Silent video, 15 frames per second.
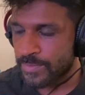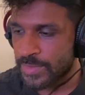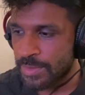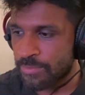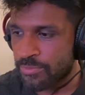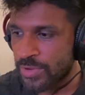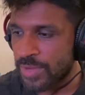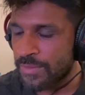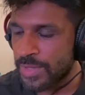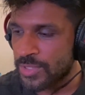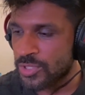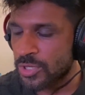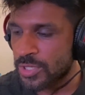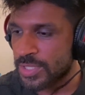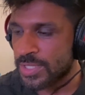the
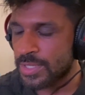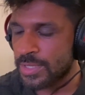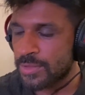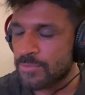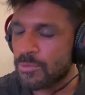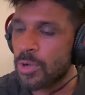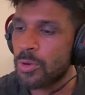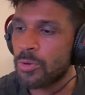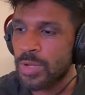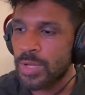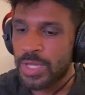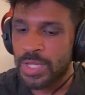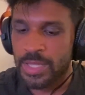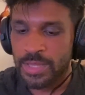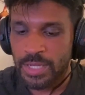previous songs, well,
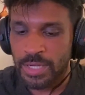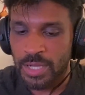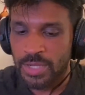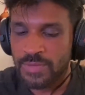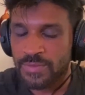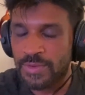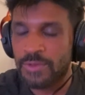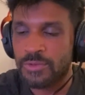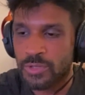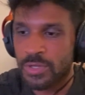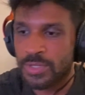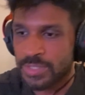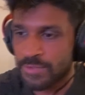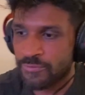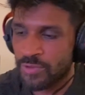the last few
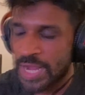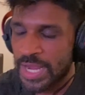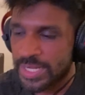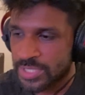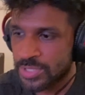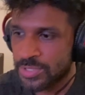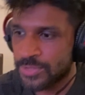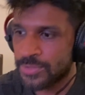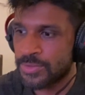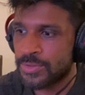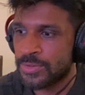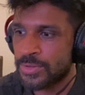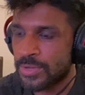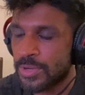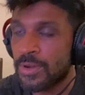songs I've reacted
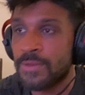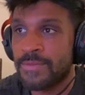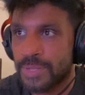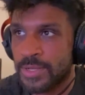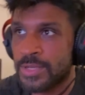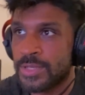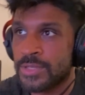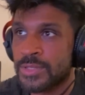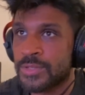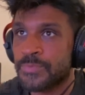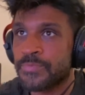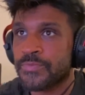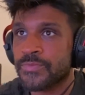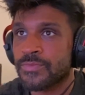to of hers,